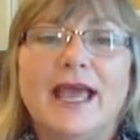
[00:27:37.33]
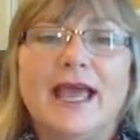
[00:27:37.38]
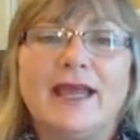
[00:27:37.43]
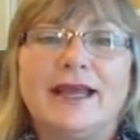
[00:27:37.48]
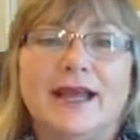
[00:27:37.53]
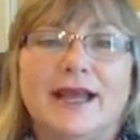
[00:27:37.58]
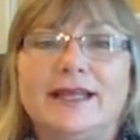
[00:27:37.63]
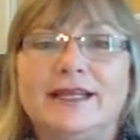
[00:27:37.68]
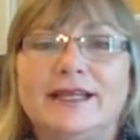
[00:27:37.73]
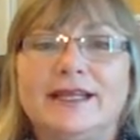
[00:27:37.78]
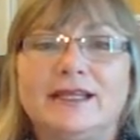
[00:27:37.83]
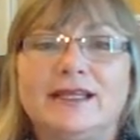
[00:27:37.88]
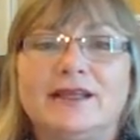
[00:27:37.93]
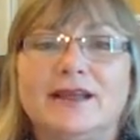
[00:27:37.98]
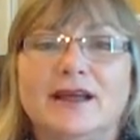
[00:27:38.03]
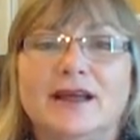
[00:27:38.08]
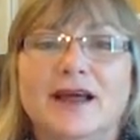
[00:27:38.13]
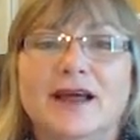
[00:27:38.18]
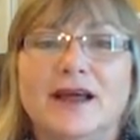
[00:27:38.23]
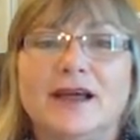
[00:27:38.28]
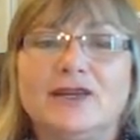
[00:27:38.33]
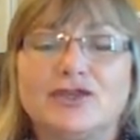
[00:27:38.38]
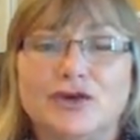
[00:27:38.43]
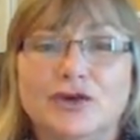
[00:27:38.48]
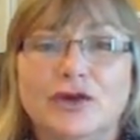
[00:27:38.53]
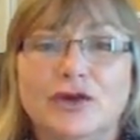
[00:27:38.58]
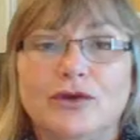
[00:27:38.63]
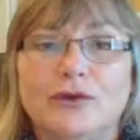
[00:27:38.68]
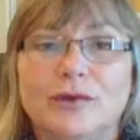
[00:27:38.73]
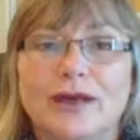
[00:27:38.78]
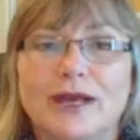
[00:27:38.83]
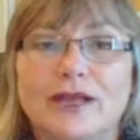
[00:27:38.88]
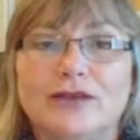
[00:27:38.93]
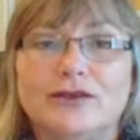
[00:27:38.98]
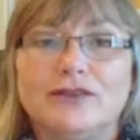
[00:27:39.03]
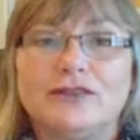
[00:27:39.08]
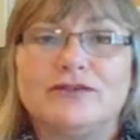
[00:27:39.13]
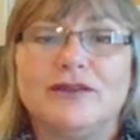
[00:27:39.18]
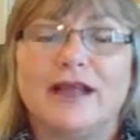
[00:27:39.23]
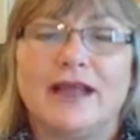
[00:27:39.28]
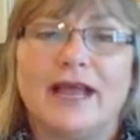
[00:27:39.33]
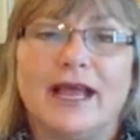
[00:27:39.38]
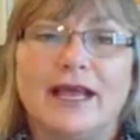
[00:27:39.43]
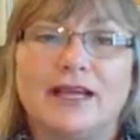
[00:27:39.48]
And I can show you what I use for that.